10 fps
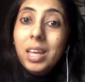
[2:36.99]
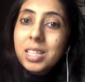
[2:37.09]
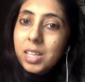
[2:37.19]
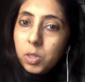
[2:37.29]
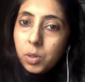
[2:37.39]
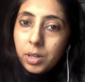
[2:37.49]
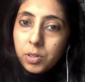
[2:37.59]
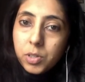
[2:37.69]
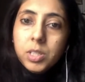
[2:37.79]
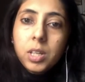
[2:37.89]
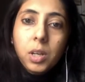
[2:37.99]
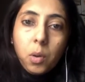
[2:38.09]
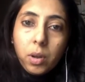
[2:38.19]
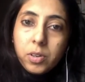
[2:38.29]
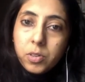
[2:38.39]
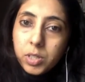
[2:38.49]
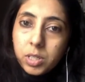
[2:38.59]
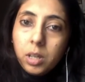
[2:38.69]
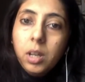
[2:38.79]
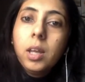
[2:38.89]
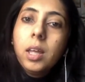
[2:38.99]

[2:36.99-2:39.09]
They sent you an interest and you're interested.